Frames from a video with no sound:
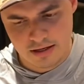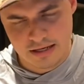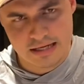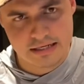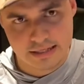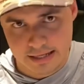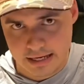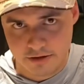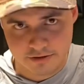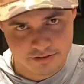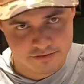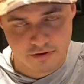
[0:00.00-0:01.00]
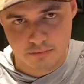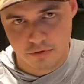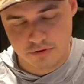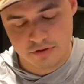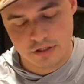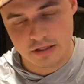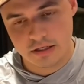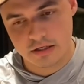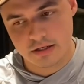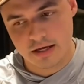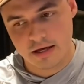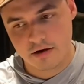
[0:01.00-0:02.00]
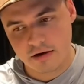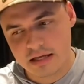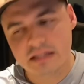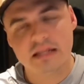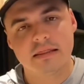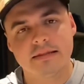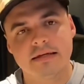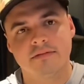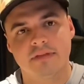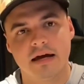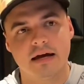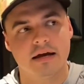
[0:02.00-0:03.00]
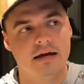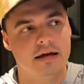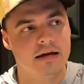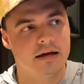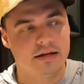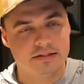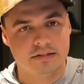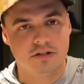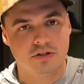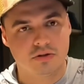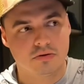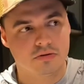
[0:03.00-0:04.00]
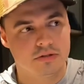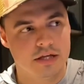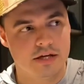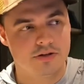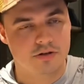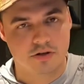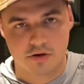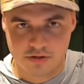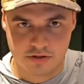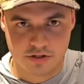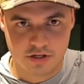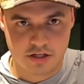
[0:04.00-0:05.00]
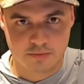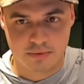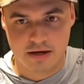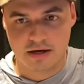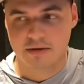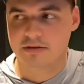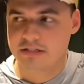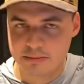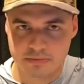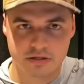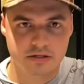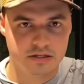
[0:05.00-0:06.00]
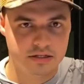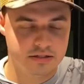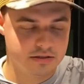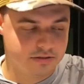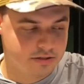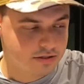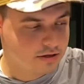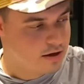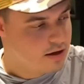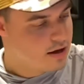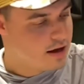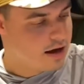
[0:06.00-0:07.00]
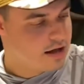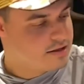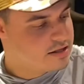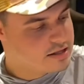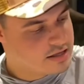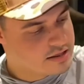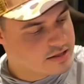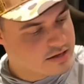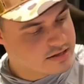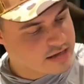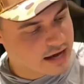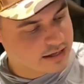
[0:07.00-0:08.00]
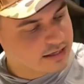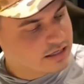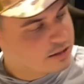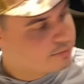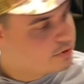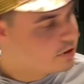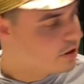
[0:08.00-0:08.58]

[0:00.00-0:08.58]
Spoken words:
indicators if I'm using an indicator. Anything of that essential nature goes in the chest pack, tippet, etc. And then in this, I keep,